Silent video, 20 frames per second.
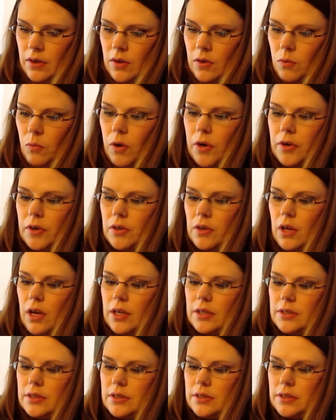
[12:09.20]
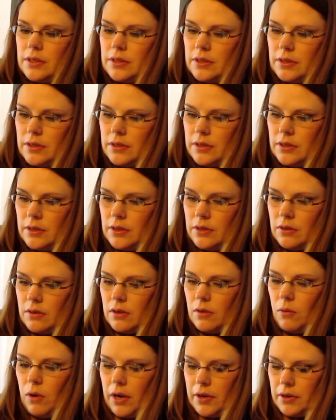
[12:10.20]
Wanderlust,
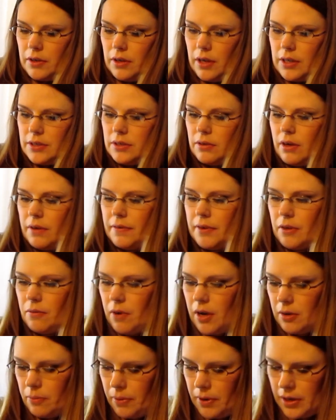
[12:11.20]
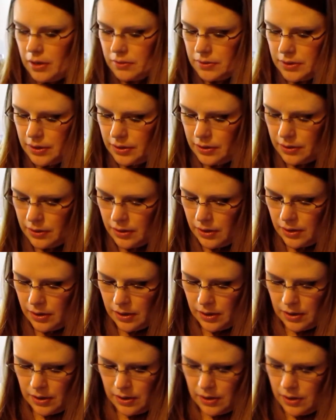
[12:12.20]
or Wanderlust, however you want to pronounce it.
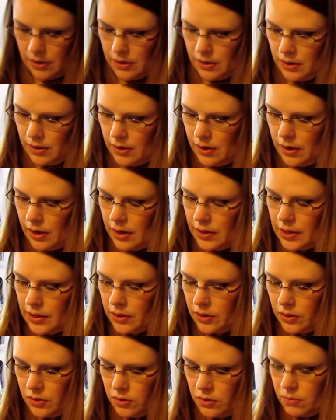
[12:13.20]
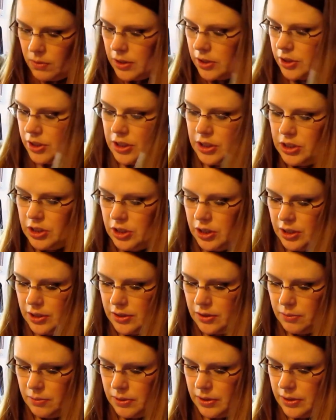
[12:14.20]
And then the new one she
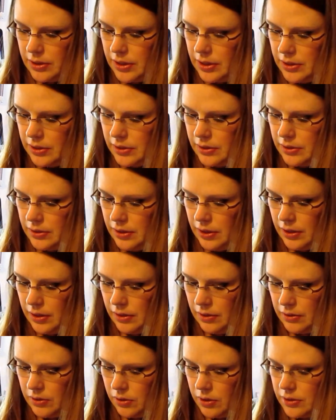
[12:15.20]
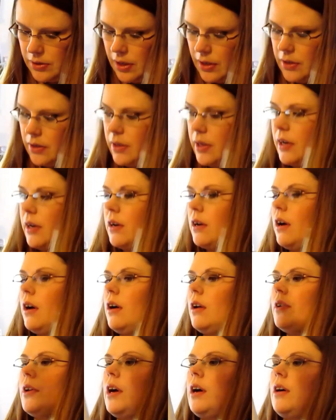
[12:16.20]
just released towards the end of the year
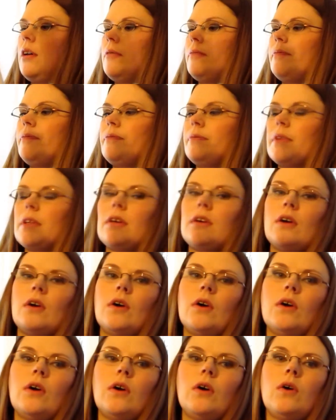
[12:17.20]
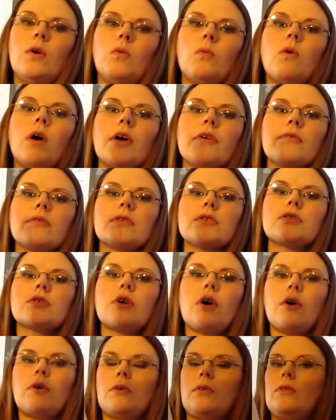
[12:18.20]
called Wanderer's
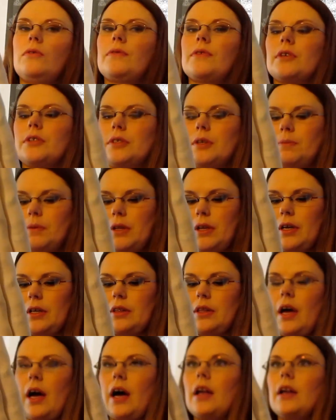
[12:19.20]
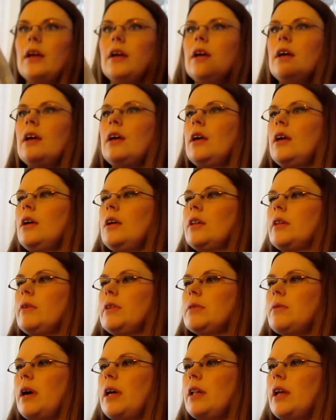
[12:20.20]
Cove, or something like that. The
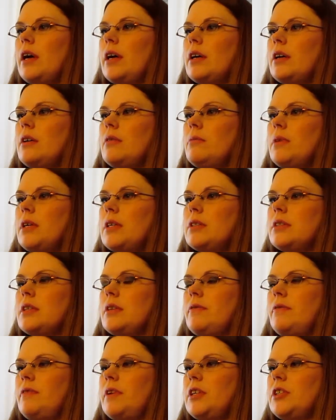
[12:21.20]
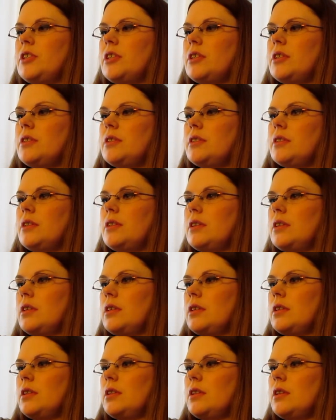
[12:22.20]
reason why I like them is it features
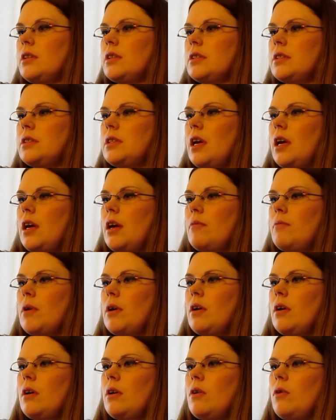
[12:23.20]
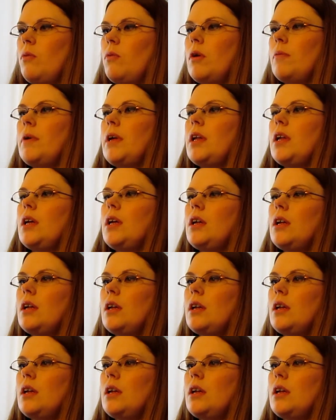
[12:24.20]
the same woman